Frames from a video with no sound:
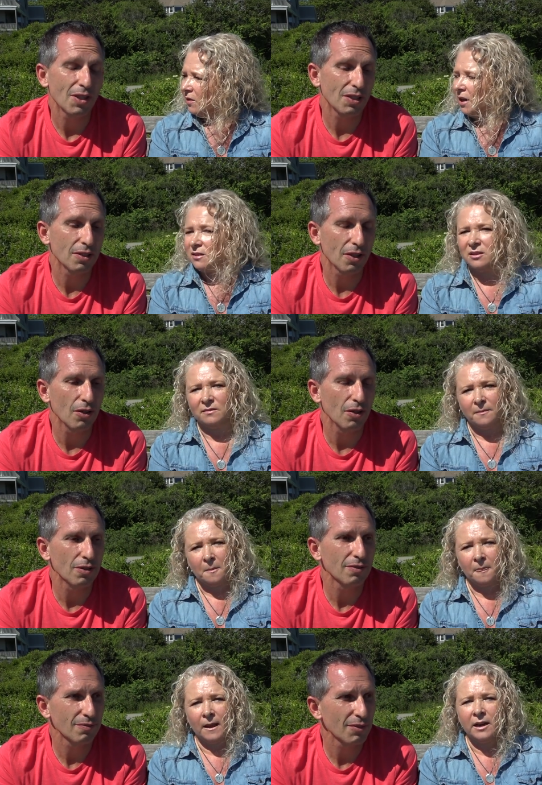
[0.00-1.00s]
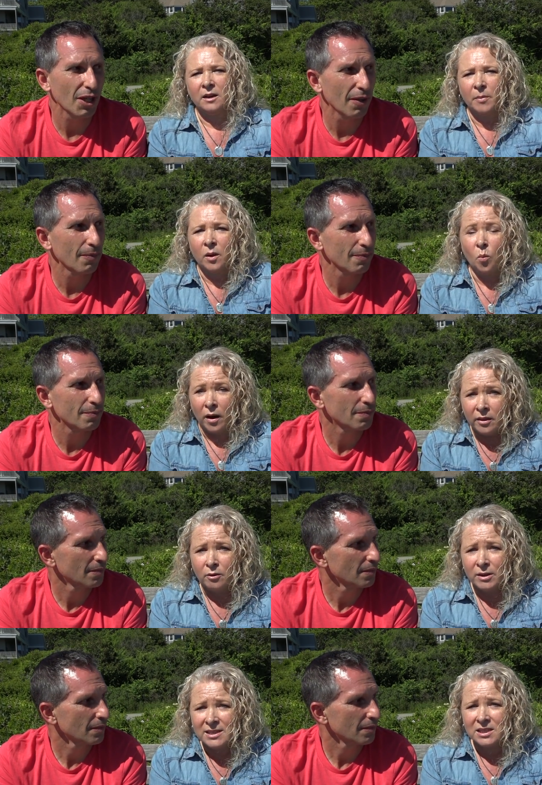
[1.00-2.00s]
Speaker 1: It did get old. And that ended yeah. up being one of
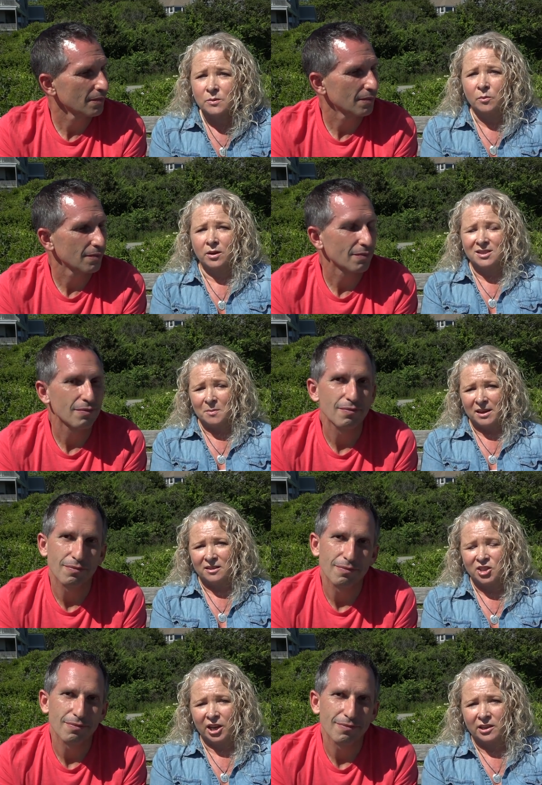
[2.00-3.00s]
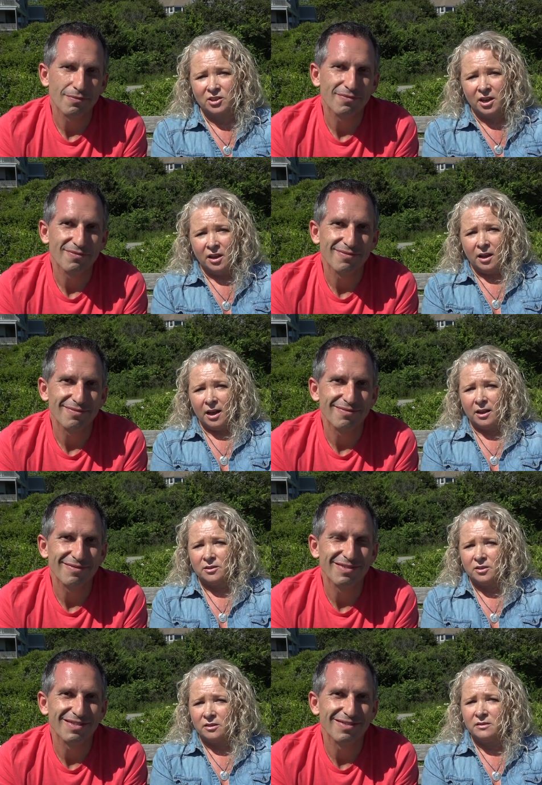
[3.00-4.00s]
the reasons we wanted to make the change uh,
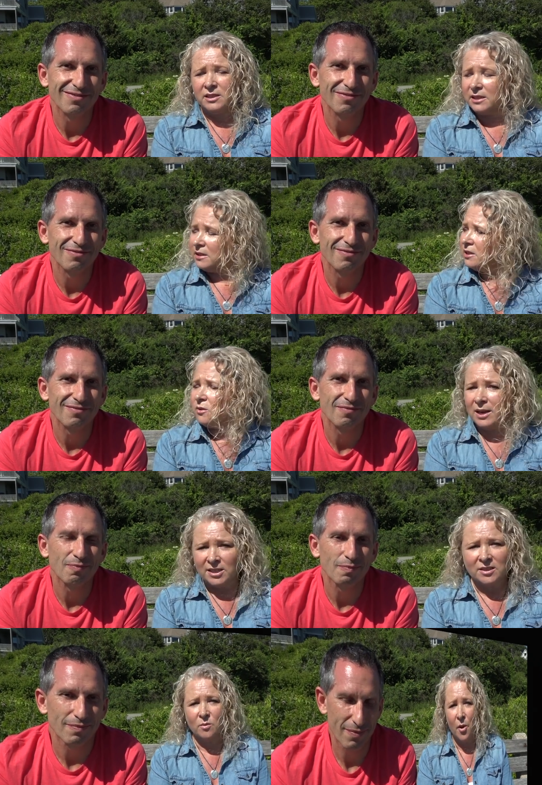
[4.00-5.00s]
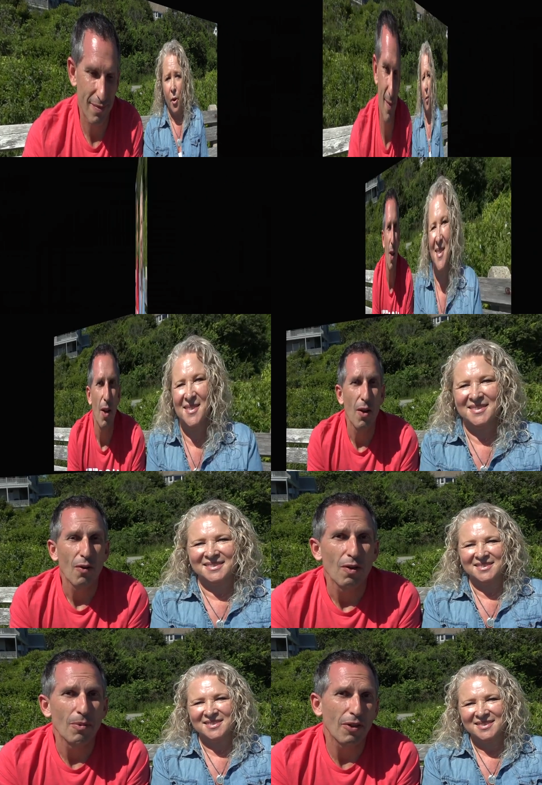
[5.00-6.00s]
to CC to our diesel motorhome.
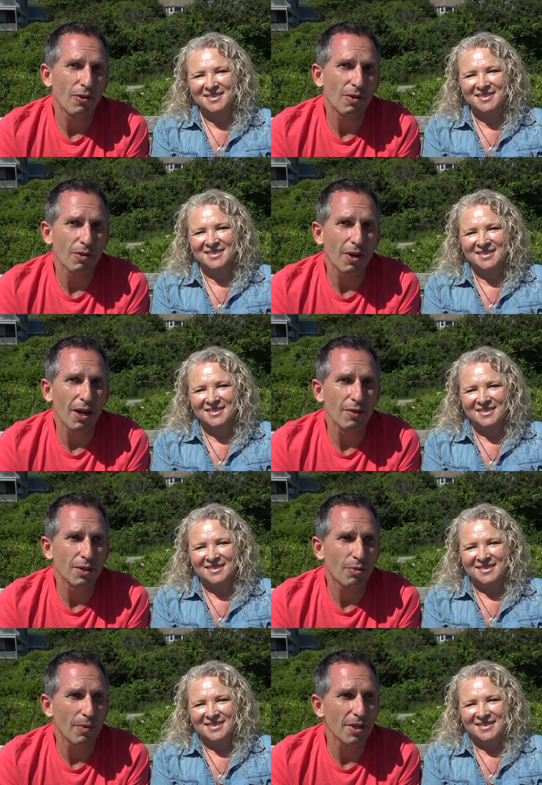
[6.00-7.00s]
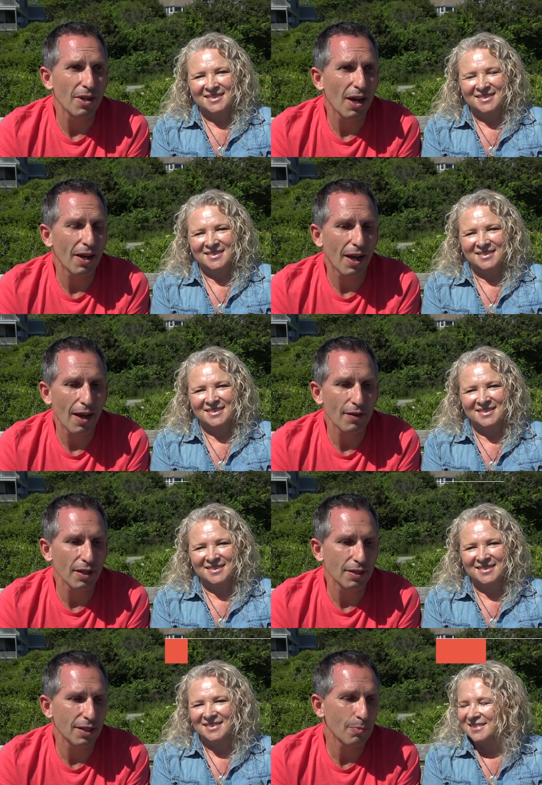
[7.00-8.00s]
Speaker 2: Well, my third regret is probably not
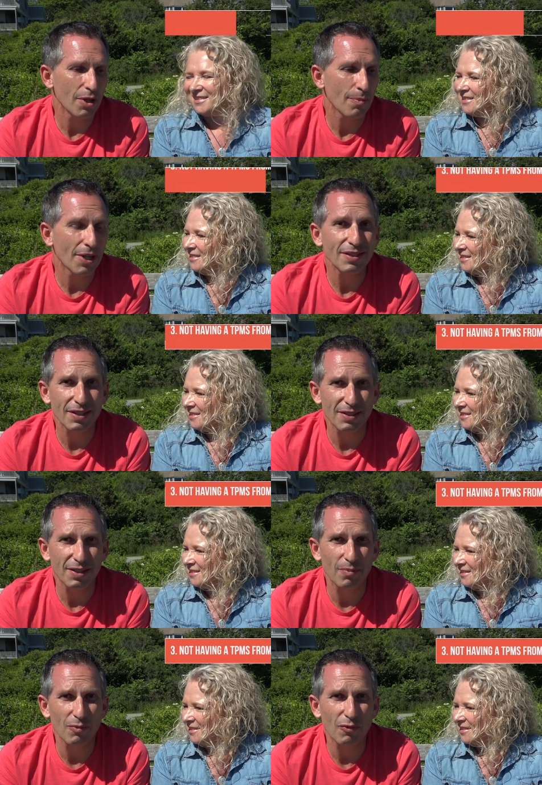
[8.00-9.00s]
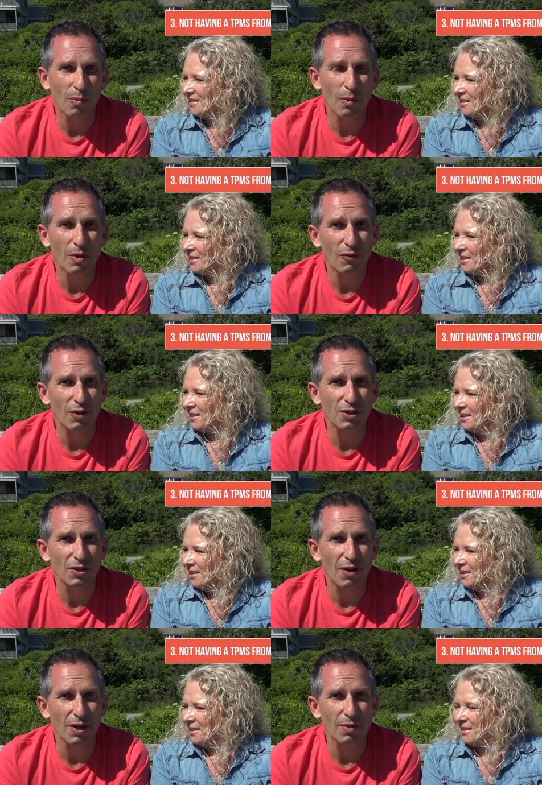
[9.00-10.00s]
having a TPMS system from when we first
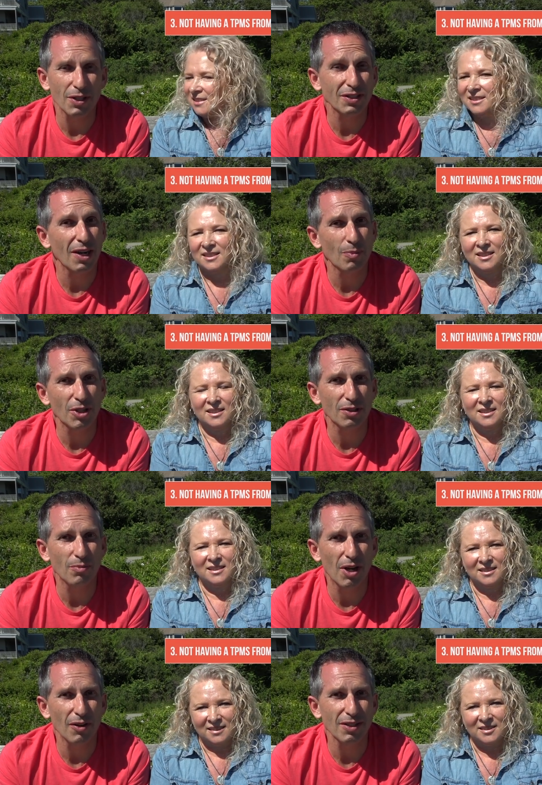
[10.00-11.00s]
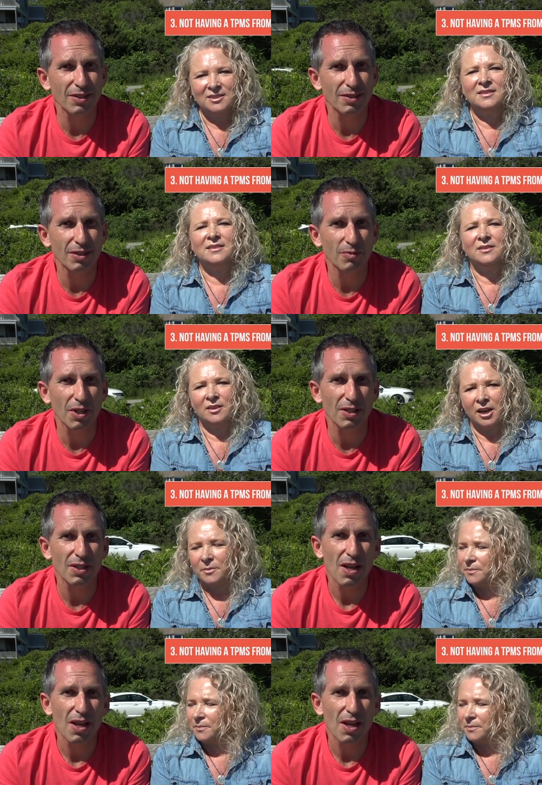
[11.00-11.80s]
started, a tire pressure monitoring system, because